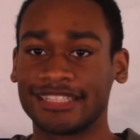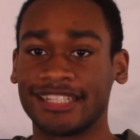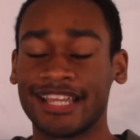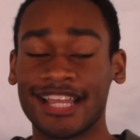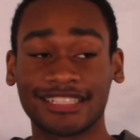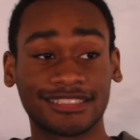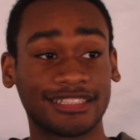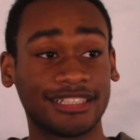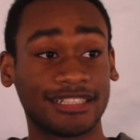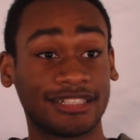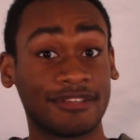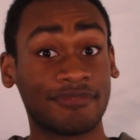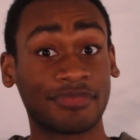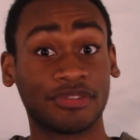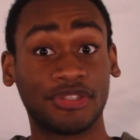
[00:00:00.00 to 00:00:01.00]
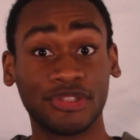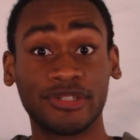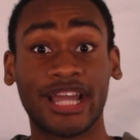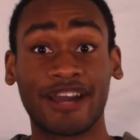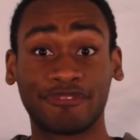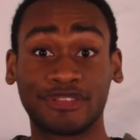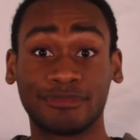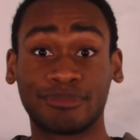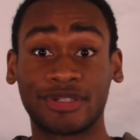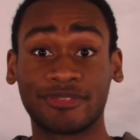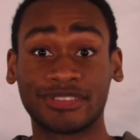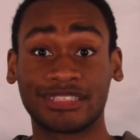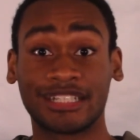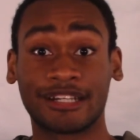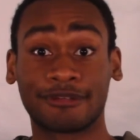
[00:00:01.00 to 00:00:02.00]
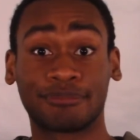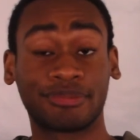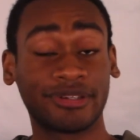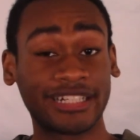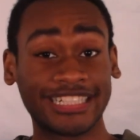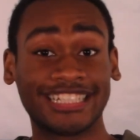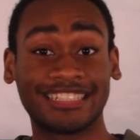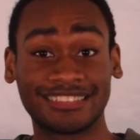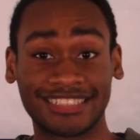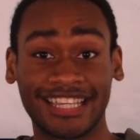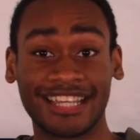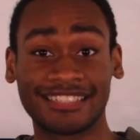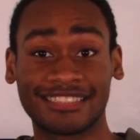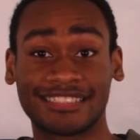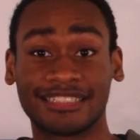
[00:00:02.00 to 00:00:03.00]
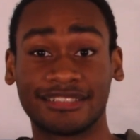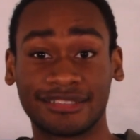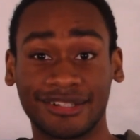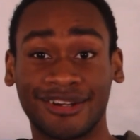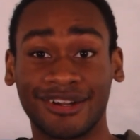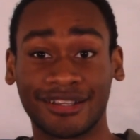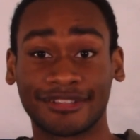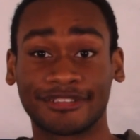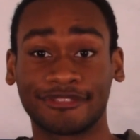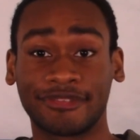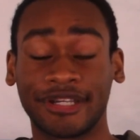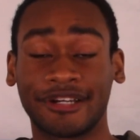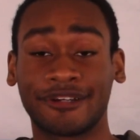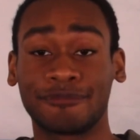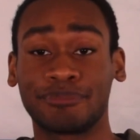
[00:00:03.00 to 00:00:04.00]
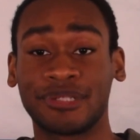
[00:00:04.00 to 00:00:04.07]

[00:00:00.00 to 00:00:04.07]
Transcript: they actually do have some moments that are pretty intense and dark as well.